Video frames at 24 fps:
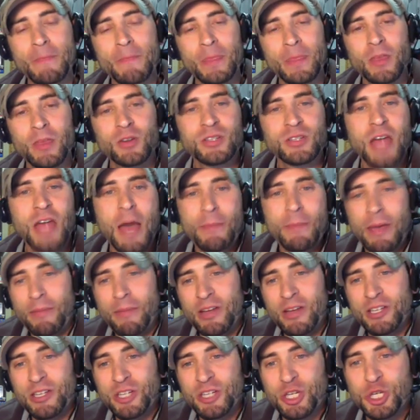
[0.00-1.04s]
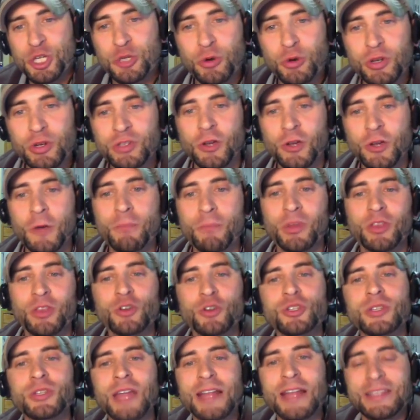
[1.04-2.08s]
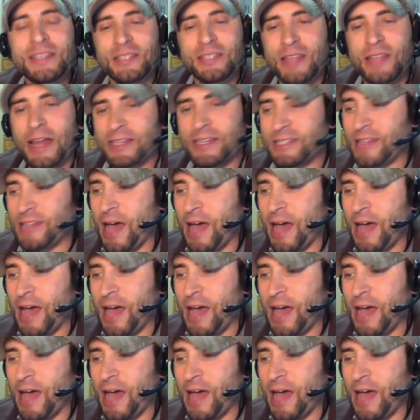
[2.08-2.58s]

Maybe it's just short term. But that